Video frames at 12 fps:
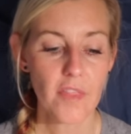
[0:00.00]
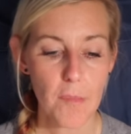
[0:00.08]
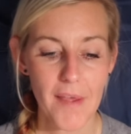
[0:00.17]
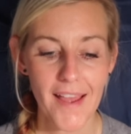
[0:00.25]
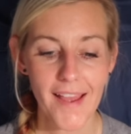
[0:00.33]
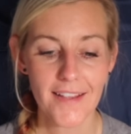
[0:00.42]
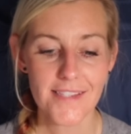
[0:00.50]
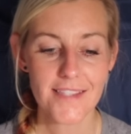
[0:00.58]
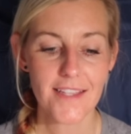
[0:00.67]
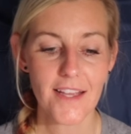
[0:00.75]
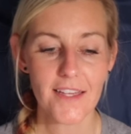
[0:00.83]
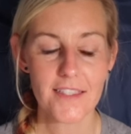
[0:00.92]
in the
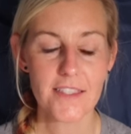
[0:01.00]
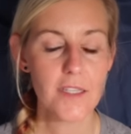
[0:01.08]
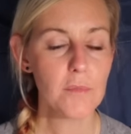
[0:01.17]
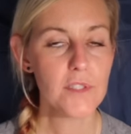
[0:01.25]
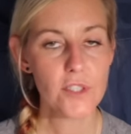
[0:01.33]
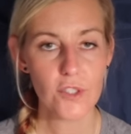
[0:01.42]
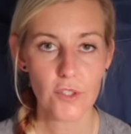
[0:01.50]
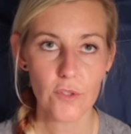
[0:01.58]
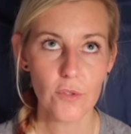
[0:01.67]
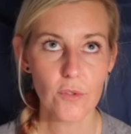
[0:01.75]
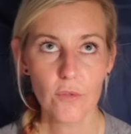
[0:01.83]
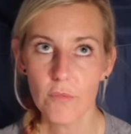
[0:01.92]
past, and it seems to
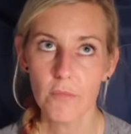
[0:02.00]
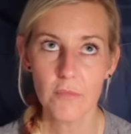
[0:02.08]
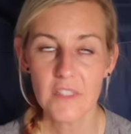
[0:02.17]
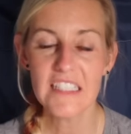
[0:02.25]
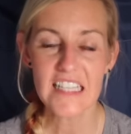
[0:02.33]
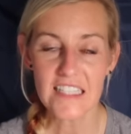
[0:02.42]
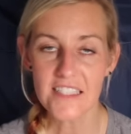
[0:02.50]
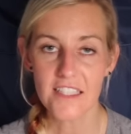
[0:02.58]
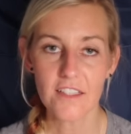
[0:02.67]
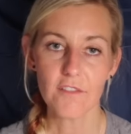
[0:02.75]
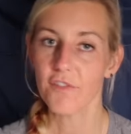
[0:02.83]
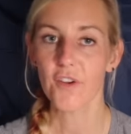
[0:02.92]
do
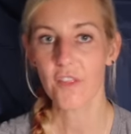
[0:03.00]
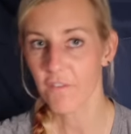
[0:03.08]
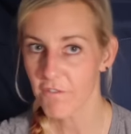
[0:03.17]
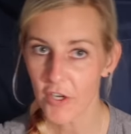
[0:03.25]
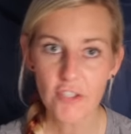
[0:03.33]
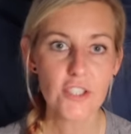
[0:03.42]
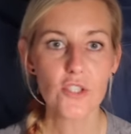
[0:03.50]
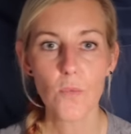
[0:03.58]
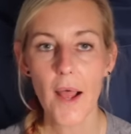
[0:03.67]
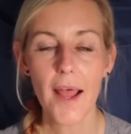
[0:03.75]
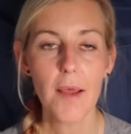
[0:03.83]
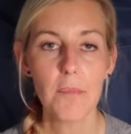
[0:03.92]
decent for the first
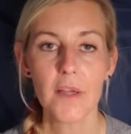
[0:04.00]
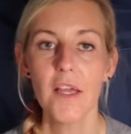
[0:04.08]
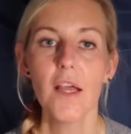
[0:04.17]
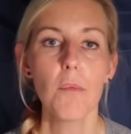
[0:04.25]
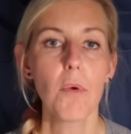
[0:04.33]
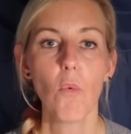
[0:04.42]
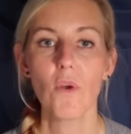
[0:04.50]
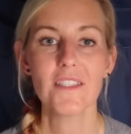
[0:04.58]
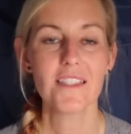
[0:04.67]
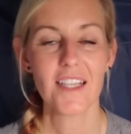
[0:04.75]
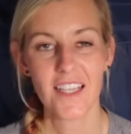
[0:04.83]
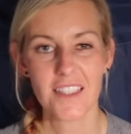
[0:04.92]
swipe, but
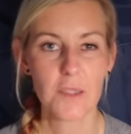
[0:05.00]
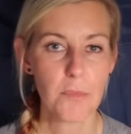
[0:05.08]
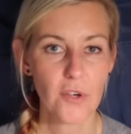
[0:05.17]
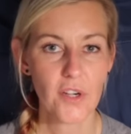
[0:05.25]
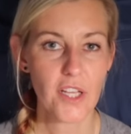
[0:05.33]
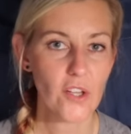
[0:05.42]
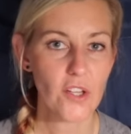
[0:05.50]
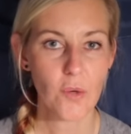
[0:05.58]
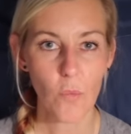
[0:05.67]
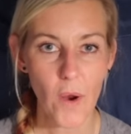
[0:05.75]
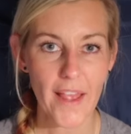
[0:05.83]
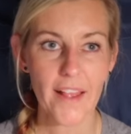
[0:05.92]
once it gets pretty good and
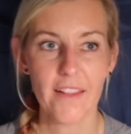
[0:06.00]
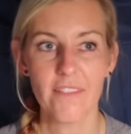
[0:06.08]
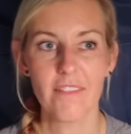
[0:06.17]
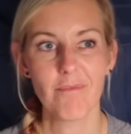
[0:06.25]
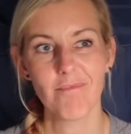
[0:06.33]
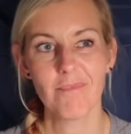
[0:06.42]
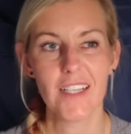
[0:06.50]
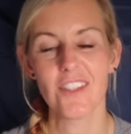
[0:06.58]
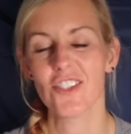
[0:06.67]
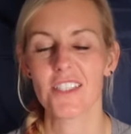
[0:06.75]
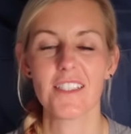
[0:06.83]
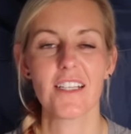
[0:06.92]
wet, it
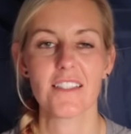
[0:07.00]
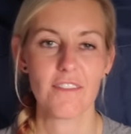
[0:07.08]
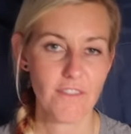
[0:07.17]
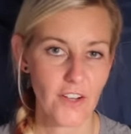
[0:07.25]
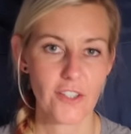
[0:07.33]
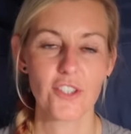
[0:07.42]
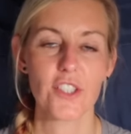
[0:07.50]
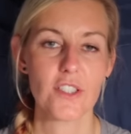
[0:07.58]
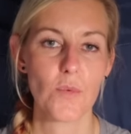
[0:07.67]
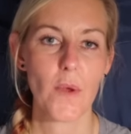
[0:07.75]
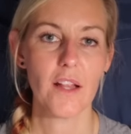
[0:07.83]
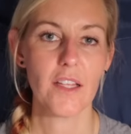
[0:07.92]
just doesn't function
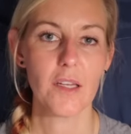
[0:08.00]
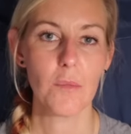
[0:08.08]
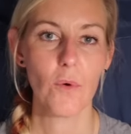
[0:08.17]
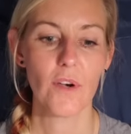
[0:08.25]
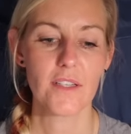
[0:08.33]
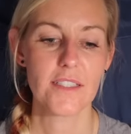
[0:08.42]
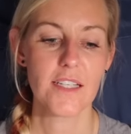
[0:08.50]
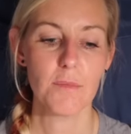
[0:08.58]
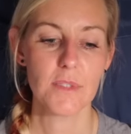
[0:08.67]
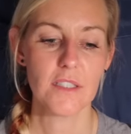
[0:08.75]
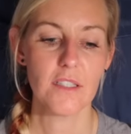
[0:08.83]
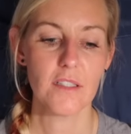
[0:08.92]
as well anymore and
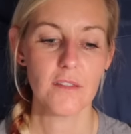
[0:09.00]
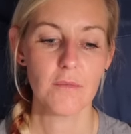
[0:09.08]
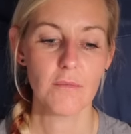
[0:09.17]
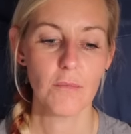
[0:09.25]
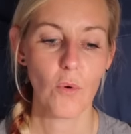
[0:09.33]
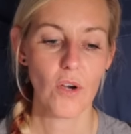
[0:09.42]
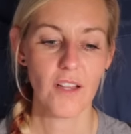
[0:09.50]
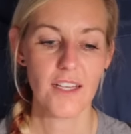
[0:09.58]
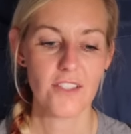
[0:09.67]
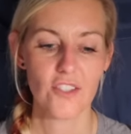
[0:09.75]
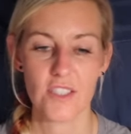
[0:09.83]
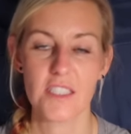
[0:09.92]
seems to more or
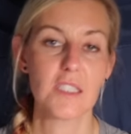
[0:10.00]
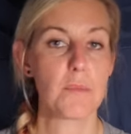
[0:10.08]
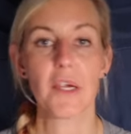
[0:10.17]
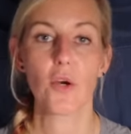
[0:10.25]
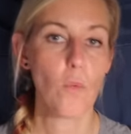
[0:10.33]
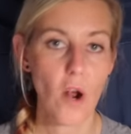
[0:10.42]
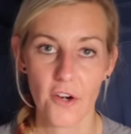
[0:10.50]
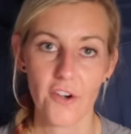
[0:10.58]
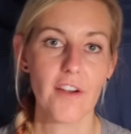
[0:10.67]
less just smear water